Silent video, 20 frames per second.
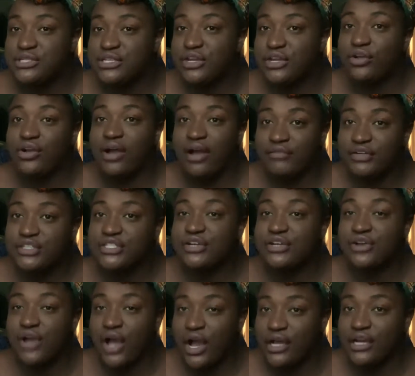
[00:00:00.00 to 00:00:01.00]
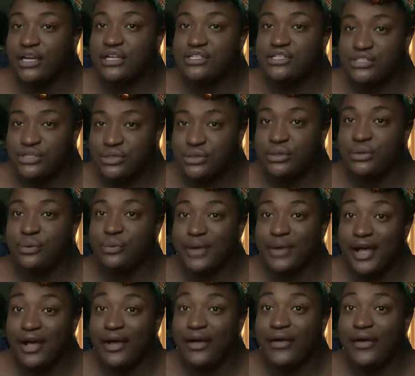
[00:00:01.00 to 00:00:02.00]
your Converse are not going to do you
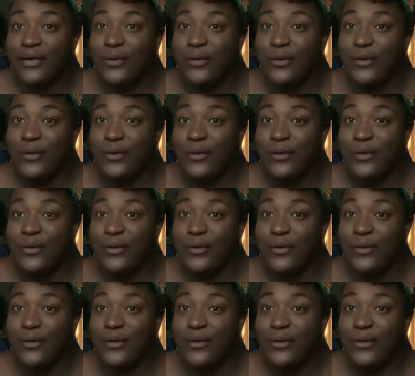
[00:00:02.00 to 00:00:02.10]
well